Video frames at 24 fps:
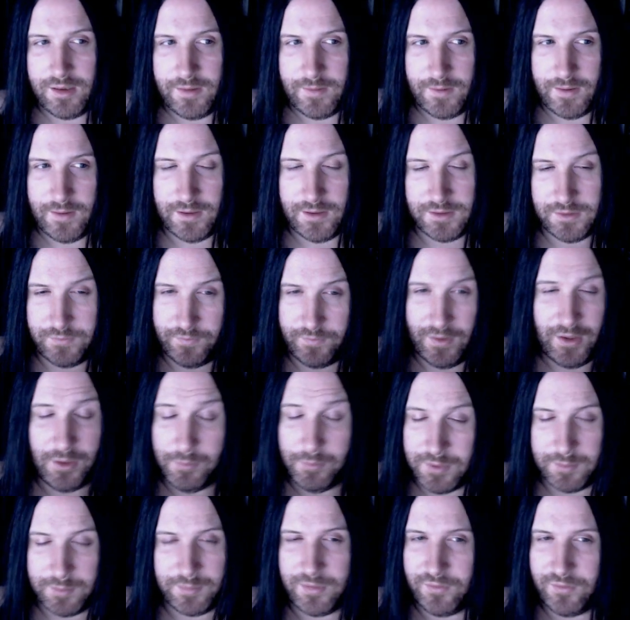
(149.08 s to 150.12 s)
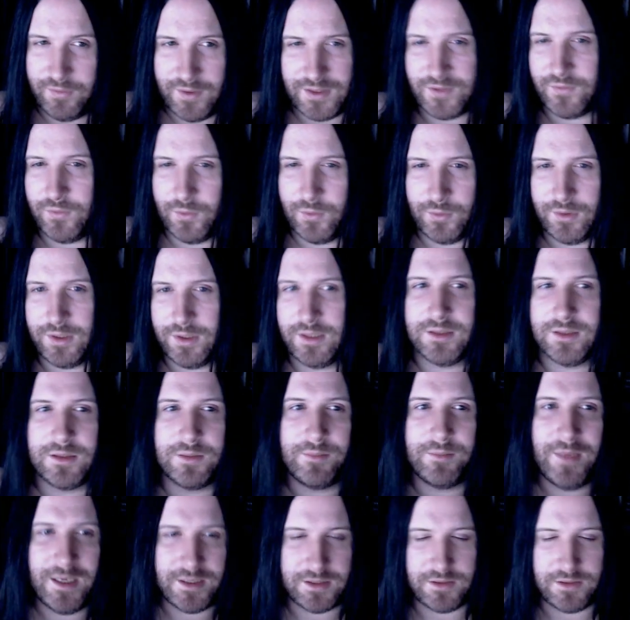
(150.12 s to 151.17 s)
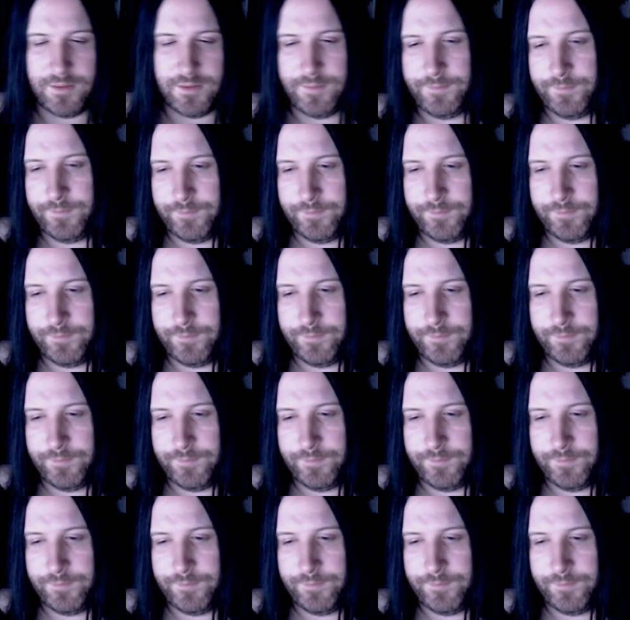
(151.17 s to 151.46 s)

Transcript: and develop can be fast forwarded into master.